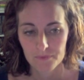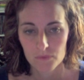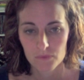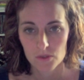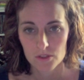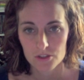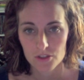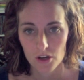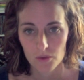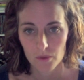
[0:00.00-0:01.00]
You can
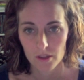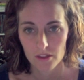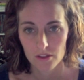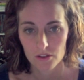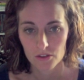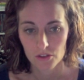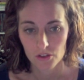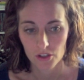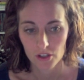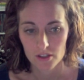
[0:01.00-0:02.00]
start with
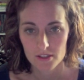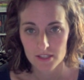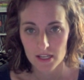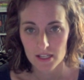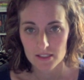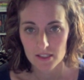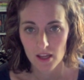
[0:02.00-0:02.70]
your state.